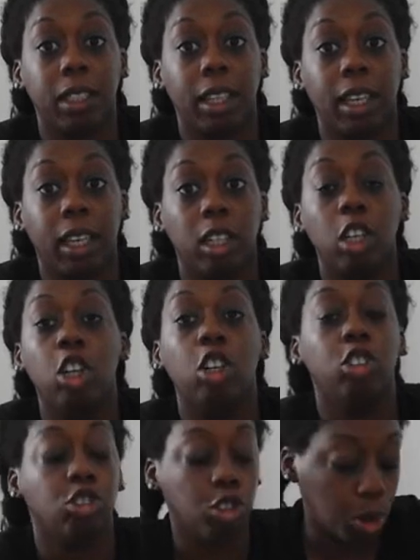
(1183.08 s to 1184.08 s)
can.
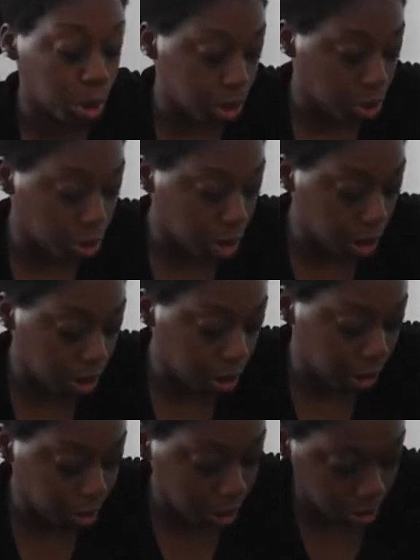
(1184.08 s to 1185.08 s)
Roll, roll,
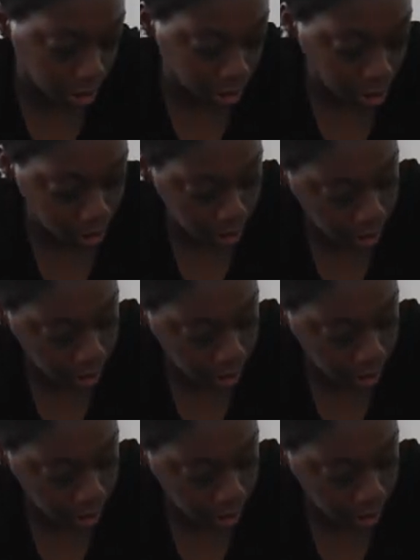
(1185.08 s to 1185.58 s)
roll, roll, roll, roll.